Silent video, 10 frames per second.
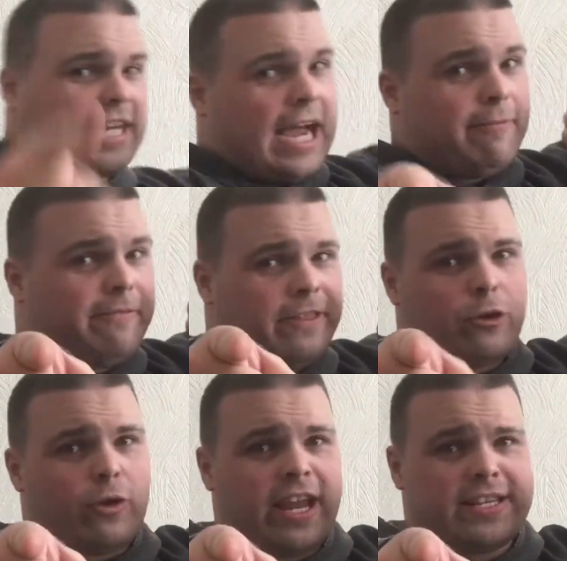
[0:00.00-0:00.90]
time for
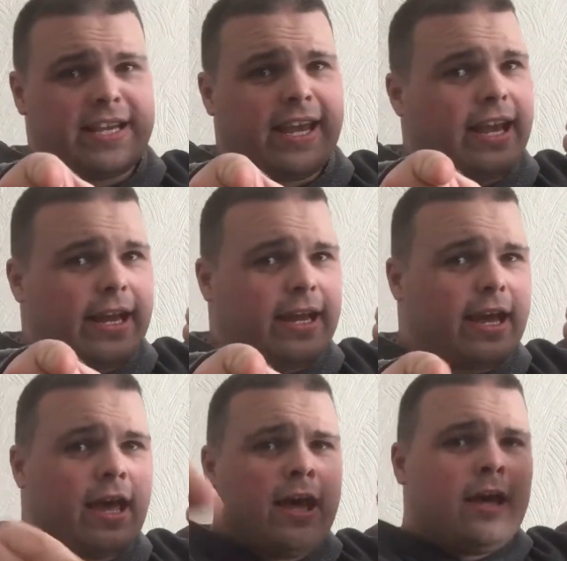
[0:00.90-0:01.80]
the
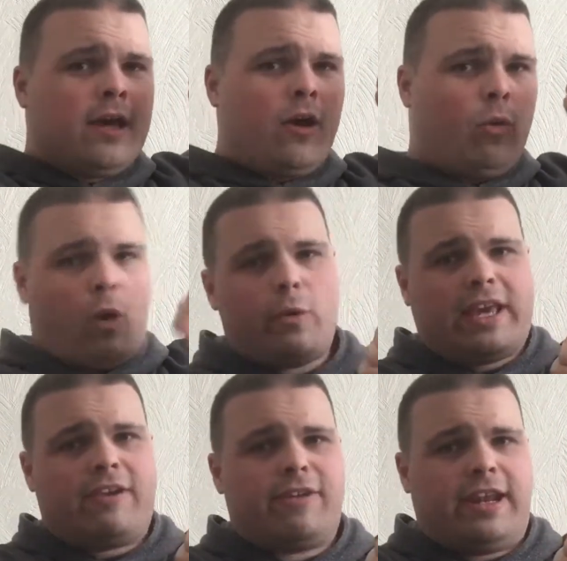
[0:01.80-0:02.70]
rating. What we're
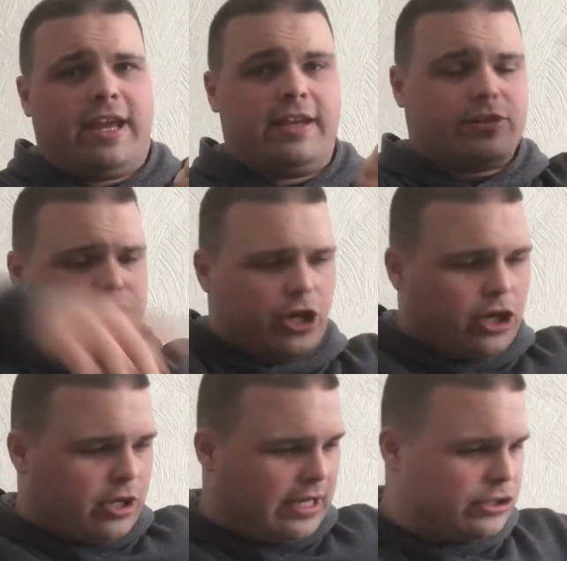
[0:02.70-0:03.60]
giving it.
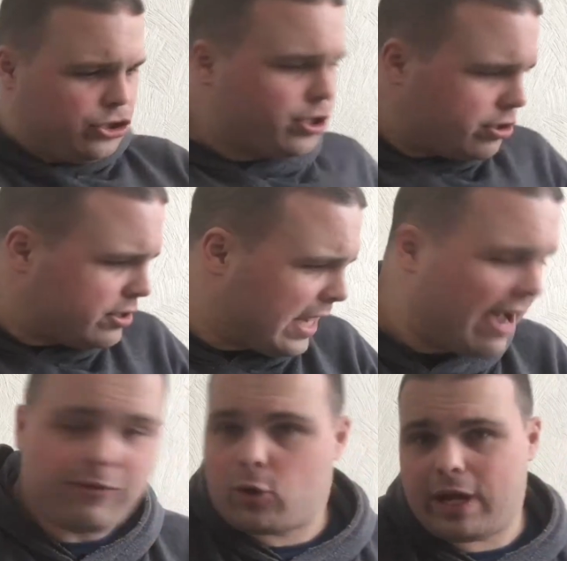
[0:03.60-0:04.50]
So let's just
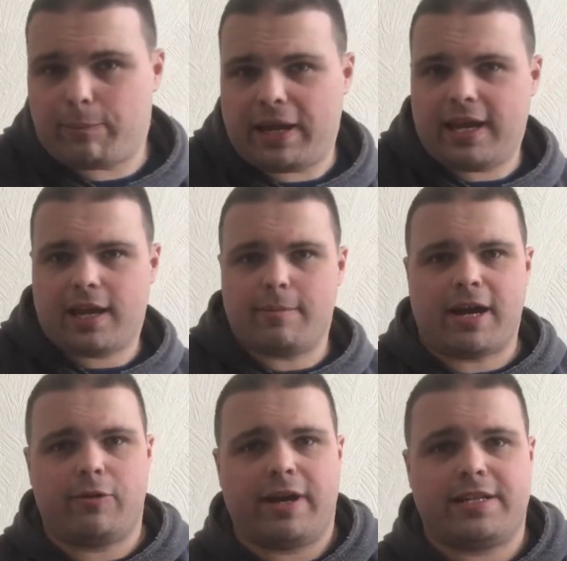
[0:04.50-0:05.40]
have a quick peek at
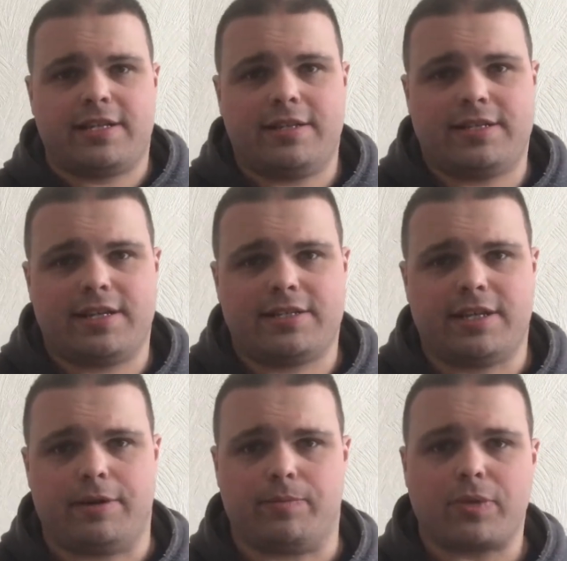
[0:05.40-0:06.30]
my rating
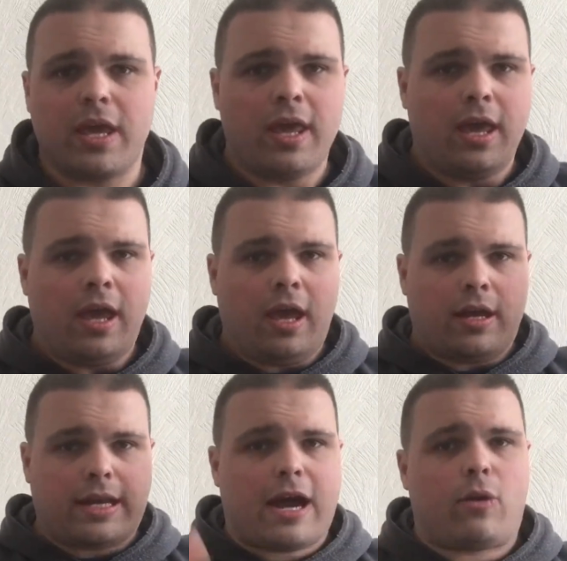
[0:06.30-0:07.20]
system.
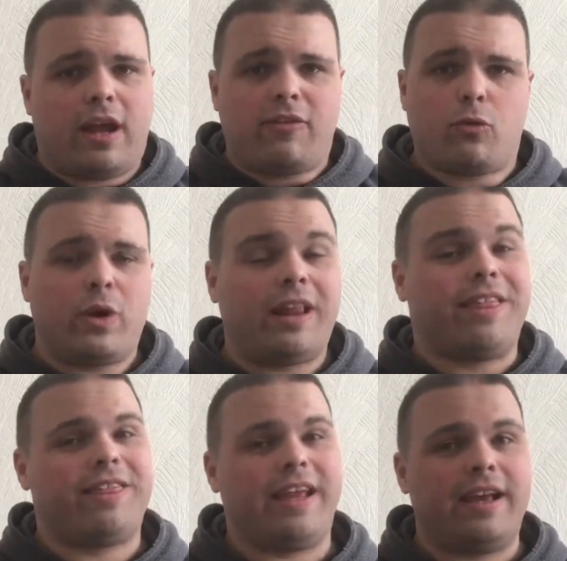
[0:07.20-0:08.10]
Now, if we
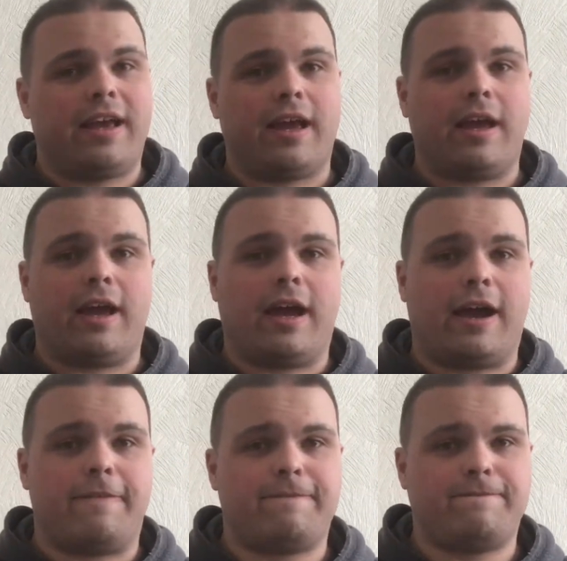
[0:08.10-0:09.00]
think
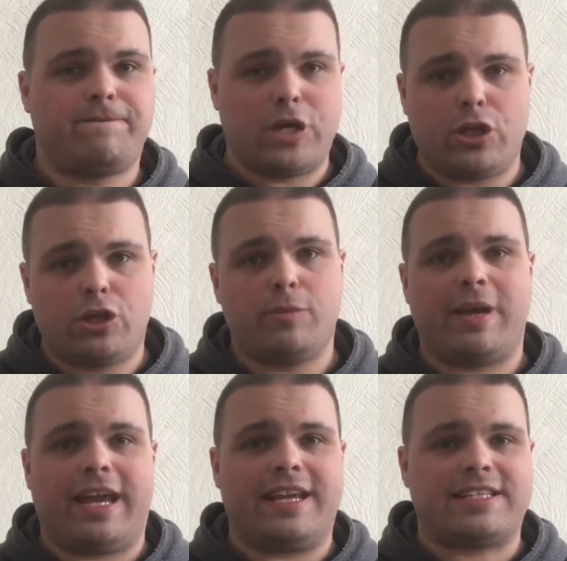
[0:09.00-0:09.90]
a
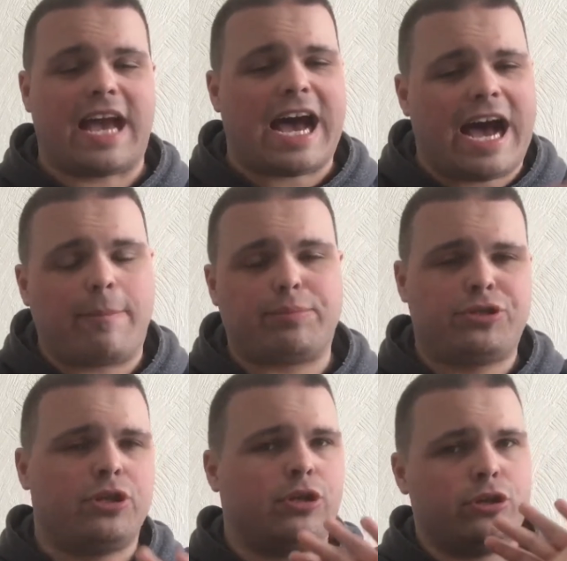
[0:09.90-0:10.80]
film is
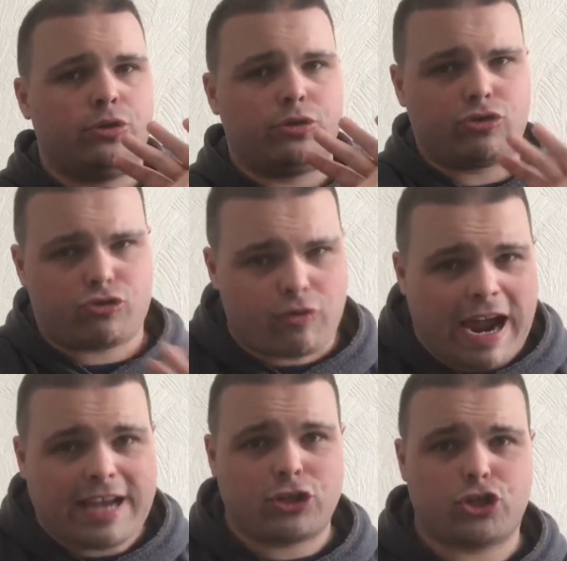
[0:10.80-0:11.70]
absolute
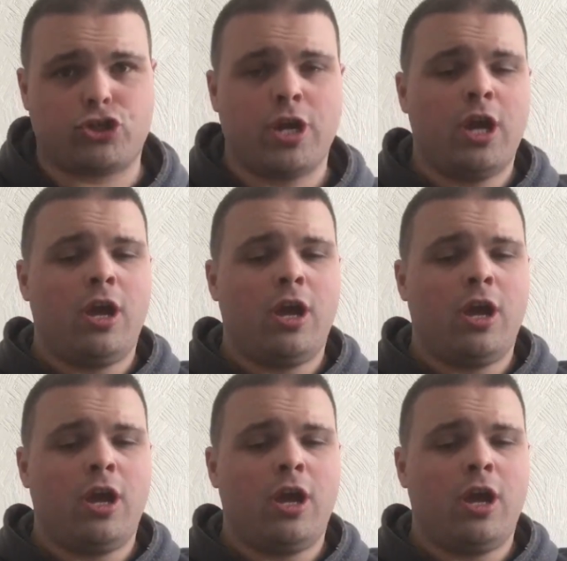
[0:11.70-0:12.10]
trash,